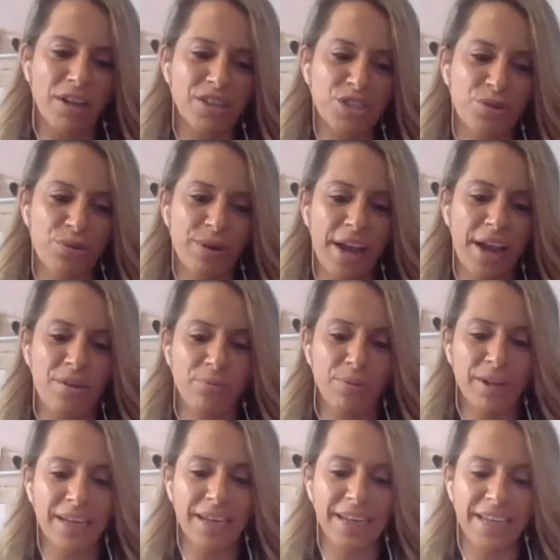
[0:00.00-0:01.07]
just create a
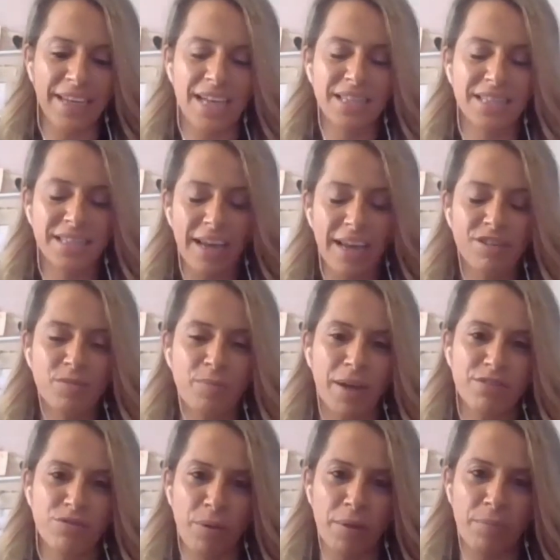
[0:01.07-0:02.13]
really safe
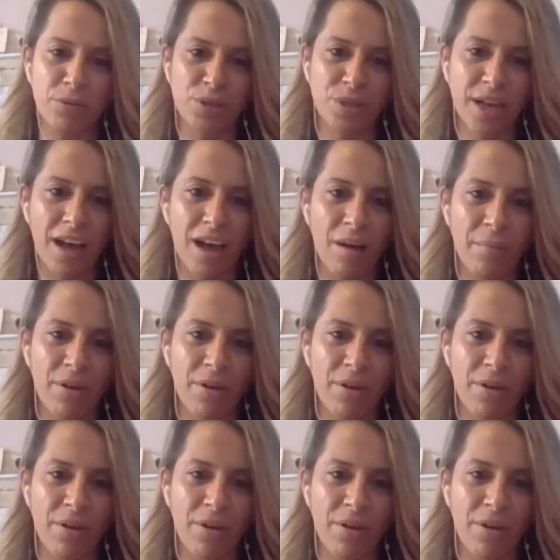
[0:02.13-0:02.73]
space for people to come,